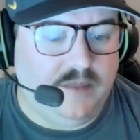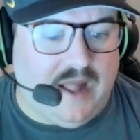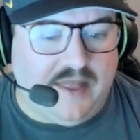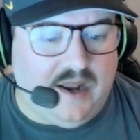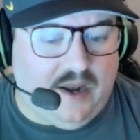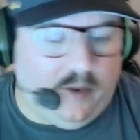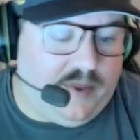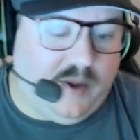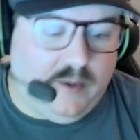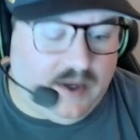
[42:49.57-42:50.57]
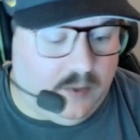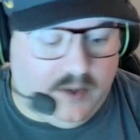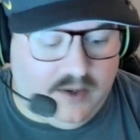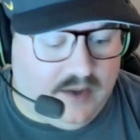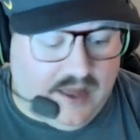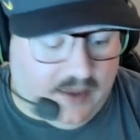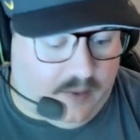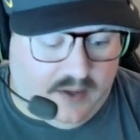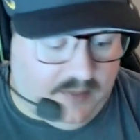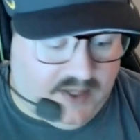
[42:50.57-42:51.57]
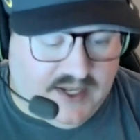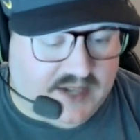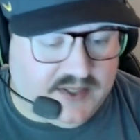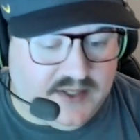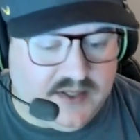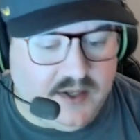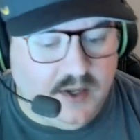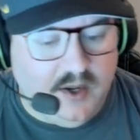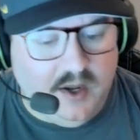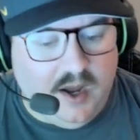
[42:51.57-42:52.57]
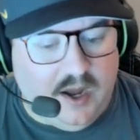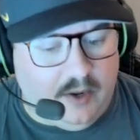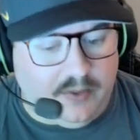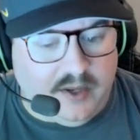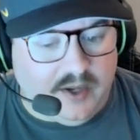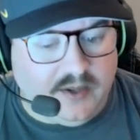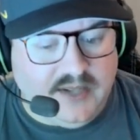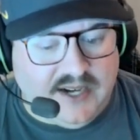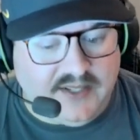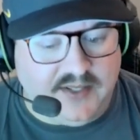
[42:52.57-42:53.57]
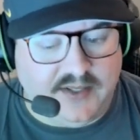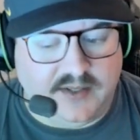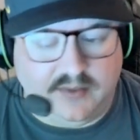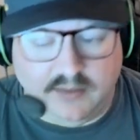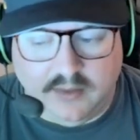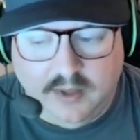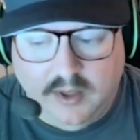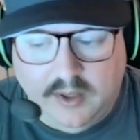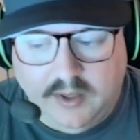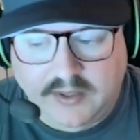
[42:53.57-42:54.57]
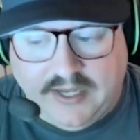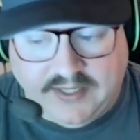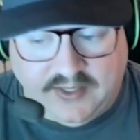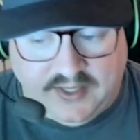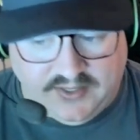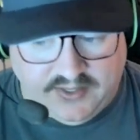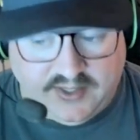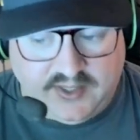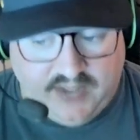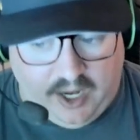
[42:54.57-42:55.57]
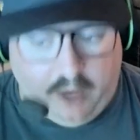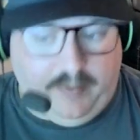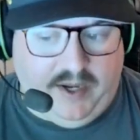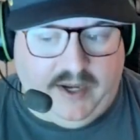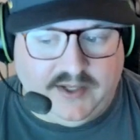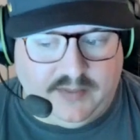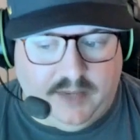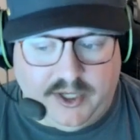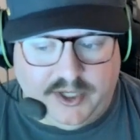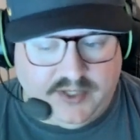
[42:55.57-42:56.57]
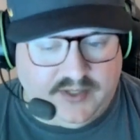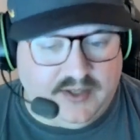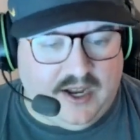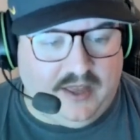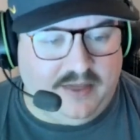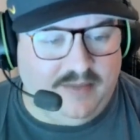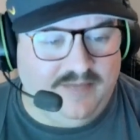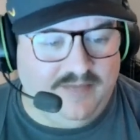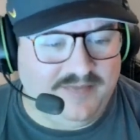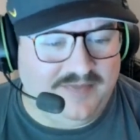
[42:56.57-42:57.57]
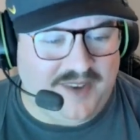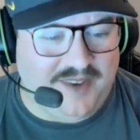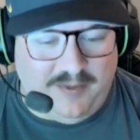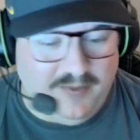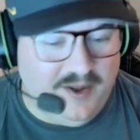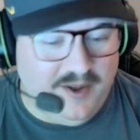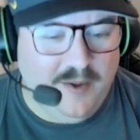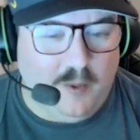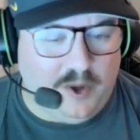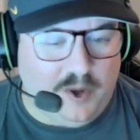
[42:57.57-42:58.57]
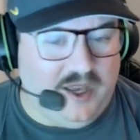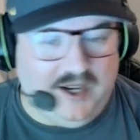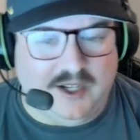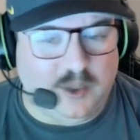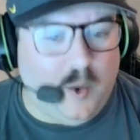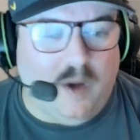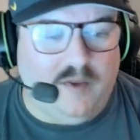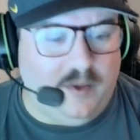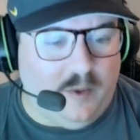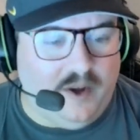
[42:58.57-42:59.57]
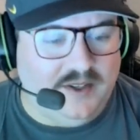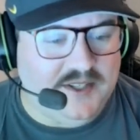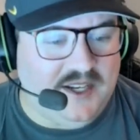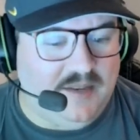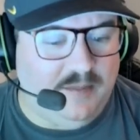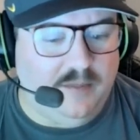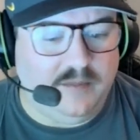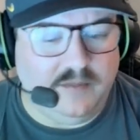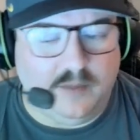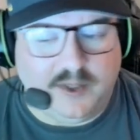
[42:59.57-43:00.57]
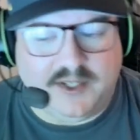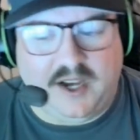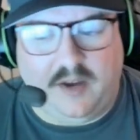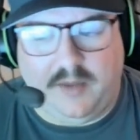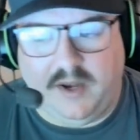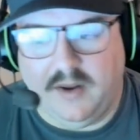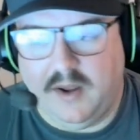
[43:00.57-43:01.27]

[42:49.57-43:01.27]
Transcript: Not that I don't think we could win. I think we could beat Texas. I don't think Texas doesn't scare me as much as I, would think a 12-1 team would scare me.